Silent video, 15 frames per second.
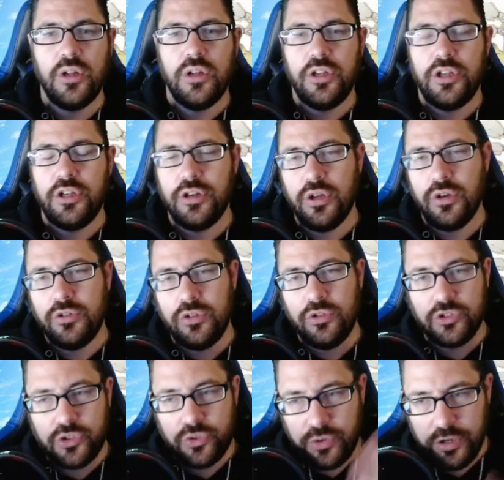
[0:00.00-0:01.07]
you know,
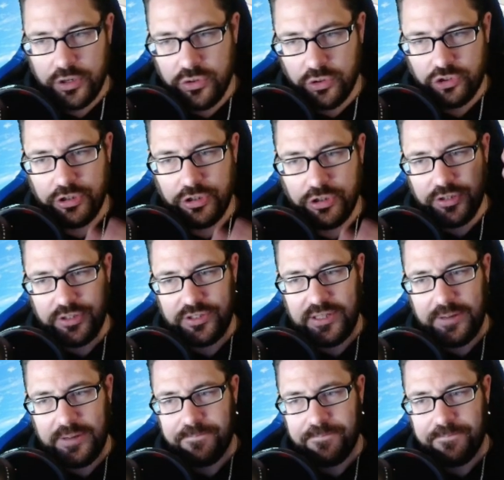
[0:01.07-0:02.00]
use critical triggers